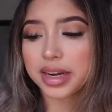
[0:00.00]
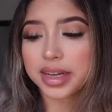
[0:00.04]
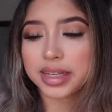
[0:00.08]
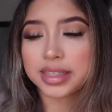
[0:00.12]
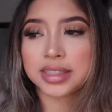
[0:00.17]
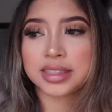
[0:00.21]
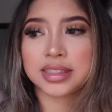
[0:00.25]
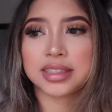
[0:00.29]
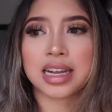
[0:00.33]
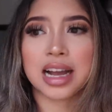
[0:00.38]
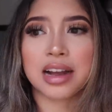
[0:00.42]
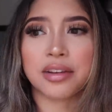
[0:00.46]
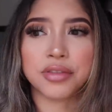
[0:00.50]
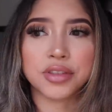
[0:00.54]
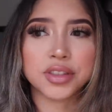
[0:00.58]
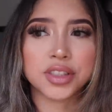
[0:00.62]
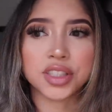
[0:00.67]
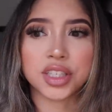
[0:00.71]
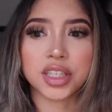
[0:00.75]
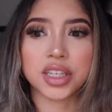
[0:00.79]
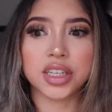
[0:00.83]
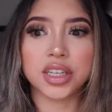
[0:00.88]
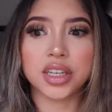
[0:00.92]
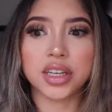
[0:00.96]
then his staff
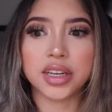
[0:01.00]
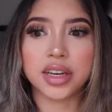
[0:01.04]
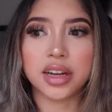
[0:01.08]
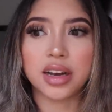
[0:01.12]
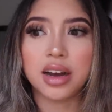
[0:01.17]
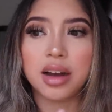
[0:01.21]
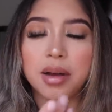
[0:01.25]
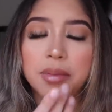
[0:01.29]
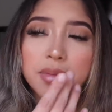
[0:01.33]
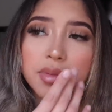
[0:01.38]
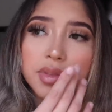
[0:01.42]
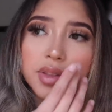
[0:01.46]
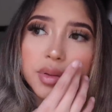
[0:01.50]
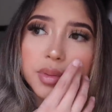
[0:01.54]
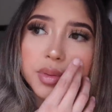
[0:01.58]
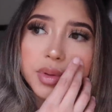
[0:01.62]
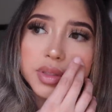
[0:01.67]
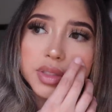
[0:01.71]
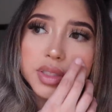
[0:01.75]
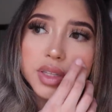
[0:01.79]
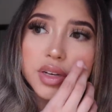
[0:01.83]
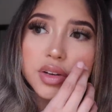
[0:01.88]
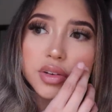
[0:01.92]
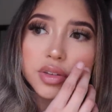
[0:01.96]
was good. There
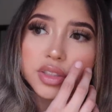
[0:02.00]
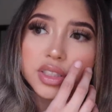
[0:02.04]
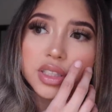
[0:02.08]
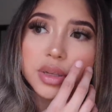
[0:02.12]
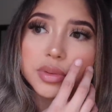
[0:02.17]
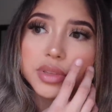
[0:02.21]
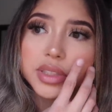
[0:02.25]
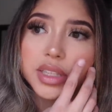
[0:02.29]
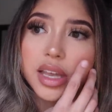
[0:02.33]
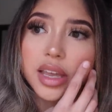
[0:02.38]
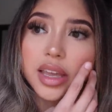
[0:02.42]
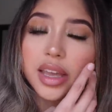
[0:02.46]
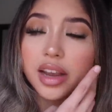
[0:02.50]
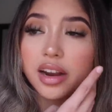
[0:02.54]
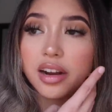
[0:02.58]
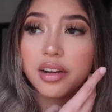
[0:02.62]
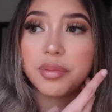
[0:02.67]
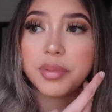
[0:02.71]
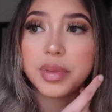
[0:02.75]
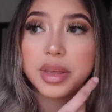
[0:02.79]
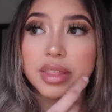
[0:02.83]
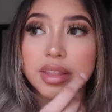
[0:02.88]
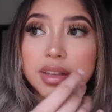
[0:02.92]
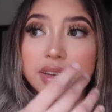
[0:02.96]
was a nurse that was taking care
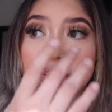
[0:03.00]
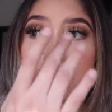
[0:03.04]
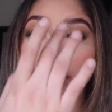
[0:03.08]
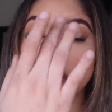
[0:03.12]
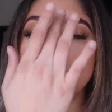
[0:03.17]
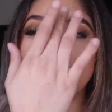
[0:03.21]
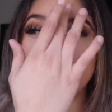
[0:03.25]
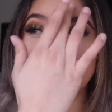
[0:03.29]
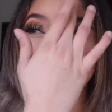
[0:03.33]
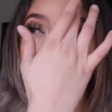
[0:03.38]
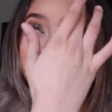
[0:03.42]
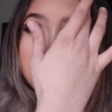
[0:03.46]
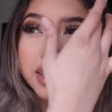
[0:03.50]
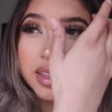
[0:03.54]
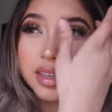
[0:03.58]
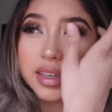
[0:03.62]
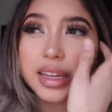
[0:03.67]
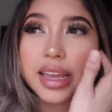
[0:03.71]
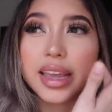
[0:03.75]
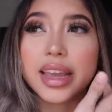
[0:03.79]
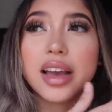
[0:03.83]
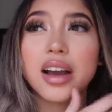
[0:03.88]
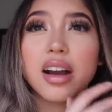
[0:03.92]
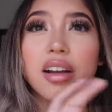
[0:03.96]
of me the
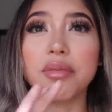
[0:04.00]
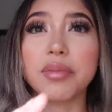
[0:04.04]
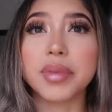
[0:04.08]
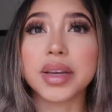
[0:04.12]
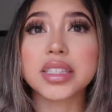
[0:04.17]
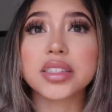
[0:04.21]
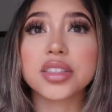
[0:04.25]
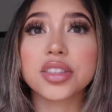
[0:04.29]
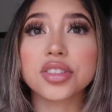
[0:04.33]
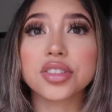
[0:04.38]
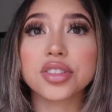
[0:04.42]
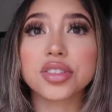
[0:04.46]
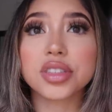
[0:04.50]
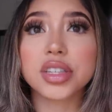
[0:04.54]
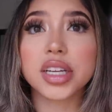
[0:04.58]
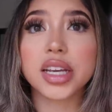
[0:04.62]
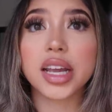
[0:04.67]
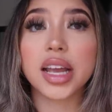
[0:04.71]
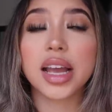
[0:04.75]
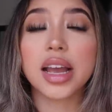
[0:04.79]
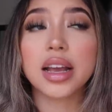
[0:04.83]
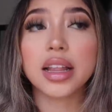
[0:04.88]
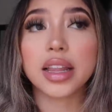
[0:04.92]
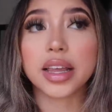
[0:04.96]
day of my
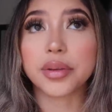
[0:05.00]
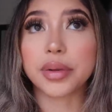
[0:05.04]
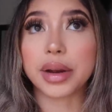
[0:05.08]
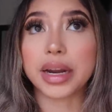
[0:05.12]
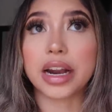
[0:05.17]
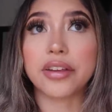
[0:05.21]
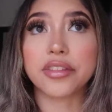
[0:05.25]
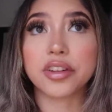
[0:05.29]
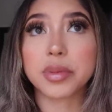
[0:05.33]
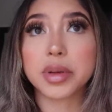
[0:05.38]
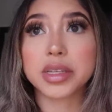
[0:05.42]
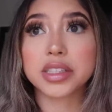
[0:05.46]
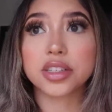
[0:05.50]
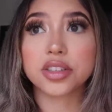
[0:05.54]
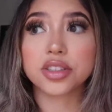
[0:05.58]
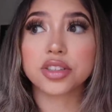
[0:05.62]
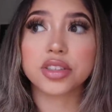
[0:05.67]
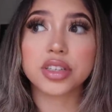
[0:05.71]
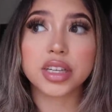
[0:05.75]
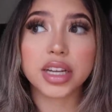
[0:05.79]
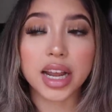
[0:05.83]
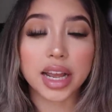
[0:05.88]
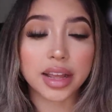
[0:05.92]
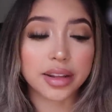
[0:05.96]
surgery, like right after my
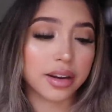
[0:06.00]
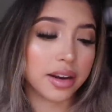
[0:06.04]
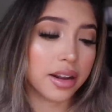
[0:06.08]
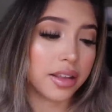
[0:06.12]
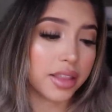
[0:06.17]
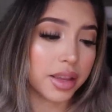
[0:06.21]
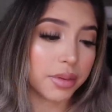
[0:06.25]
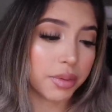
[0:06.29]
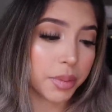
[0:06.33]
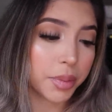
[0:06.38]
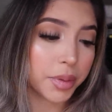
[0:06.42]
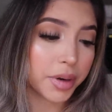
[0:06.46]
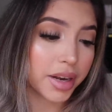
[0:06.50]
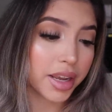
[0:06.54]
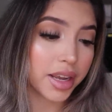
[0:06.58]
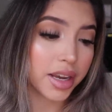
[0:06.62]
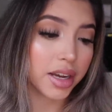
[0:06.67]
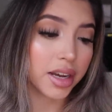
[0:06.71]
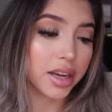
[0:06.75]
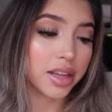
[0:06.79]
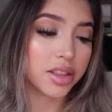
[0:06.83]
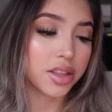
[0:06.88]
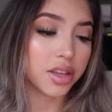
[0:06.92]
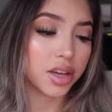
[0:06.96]
surgery, and they were pretty
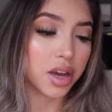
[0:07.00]
good.